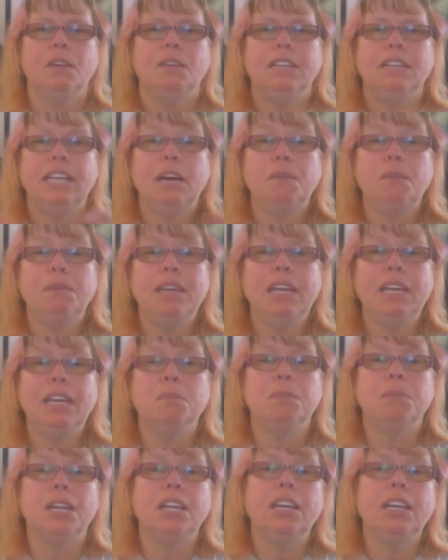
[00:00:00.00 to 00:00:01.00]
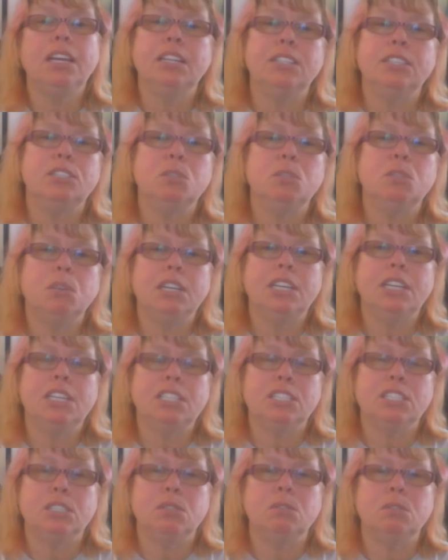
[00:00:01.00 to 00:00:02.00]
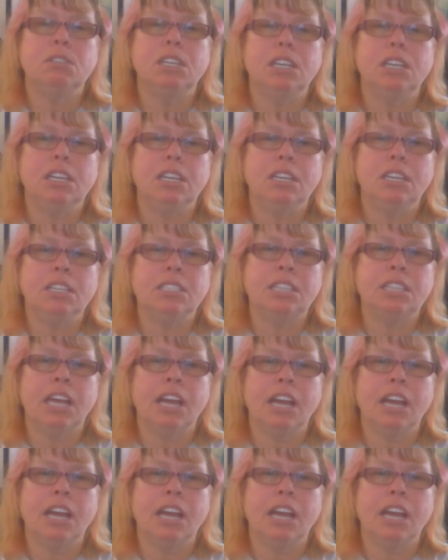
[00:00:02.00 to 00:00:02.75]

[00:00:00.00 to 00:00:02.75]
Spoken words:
without being blind to what he's doing in his